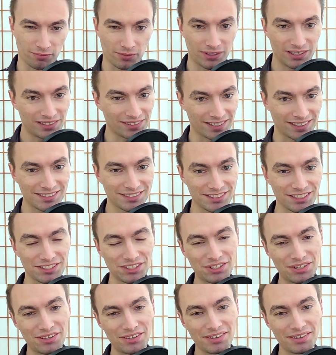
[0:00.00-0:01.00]
well, that's a
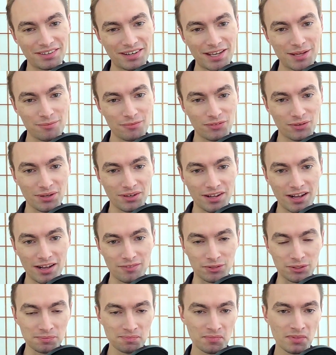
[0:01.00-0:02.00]
long name for a
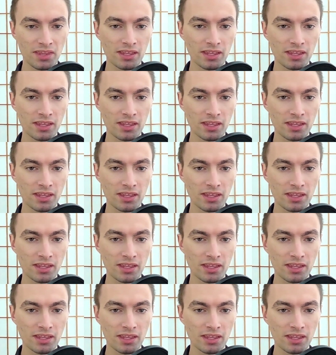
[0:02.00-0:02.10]
novel.